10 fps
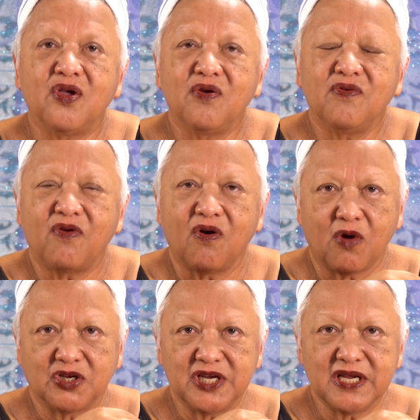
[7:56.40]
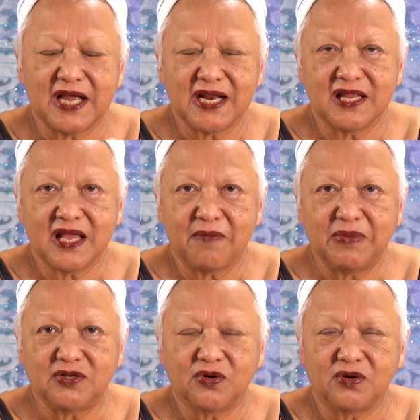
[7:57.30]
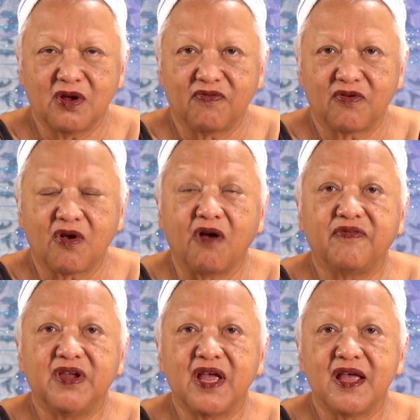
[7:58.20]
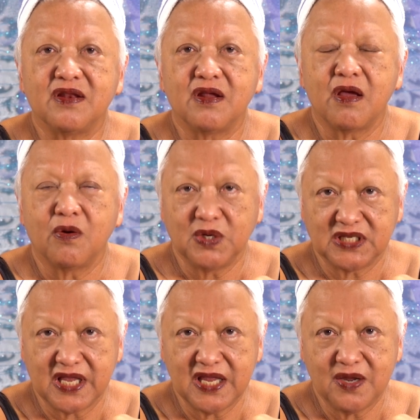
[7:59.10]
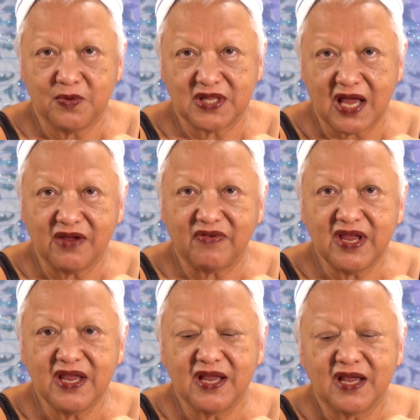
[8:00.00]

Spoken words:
you for watching another episode of Coffee and Whiskey with Ivy.